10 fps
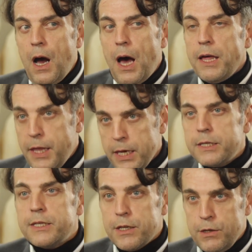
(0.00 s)
I think
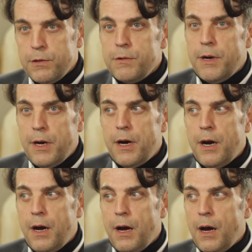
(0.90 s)
so.
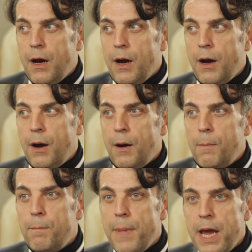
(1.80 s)

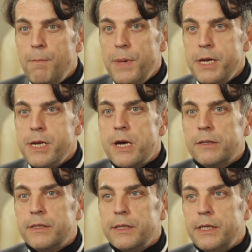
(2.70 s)
Maybe
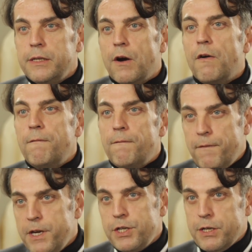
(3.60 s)
not in
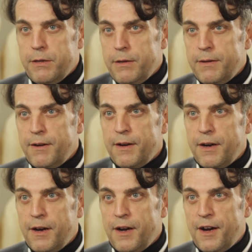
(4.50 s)
official
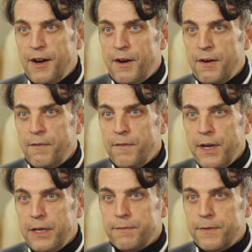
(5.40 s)

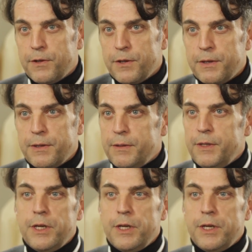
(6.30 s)
field for,